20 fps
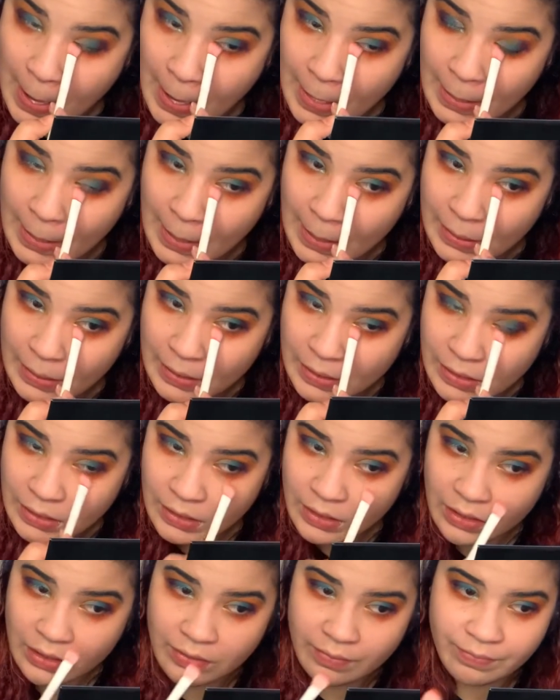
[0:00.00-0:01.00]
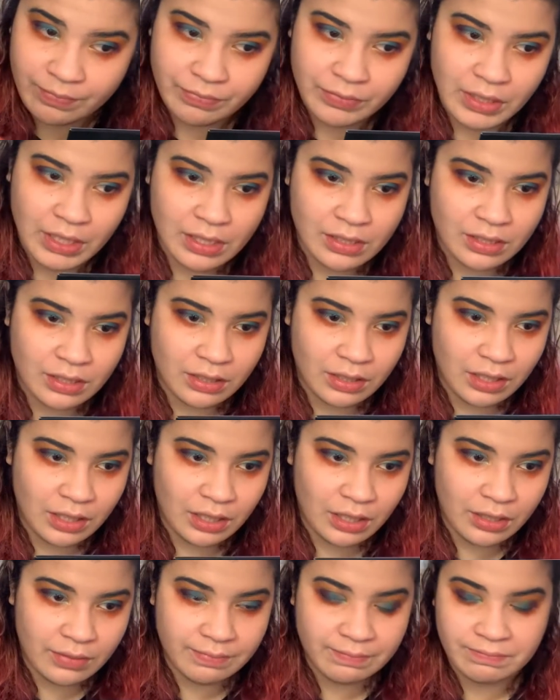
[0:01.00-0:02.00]
Again, this could
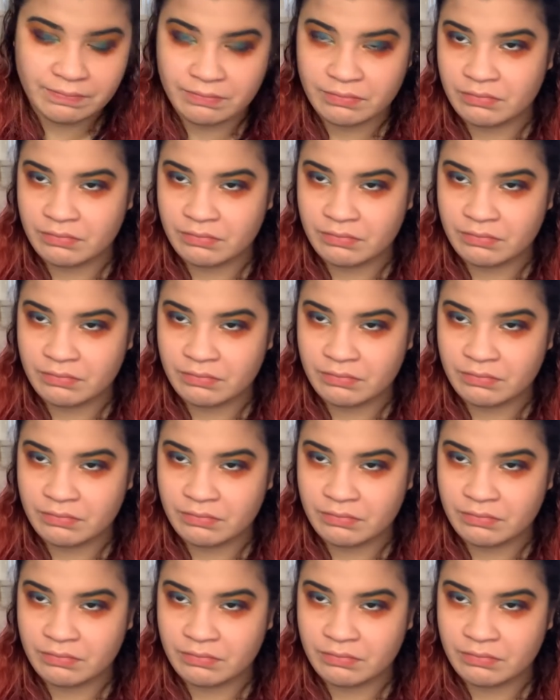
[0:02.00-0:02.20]
easily...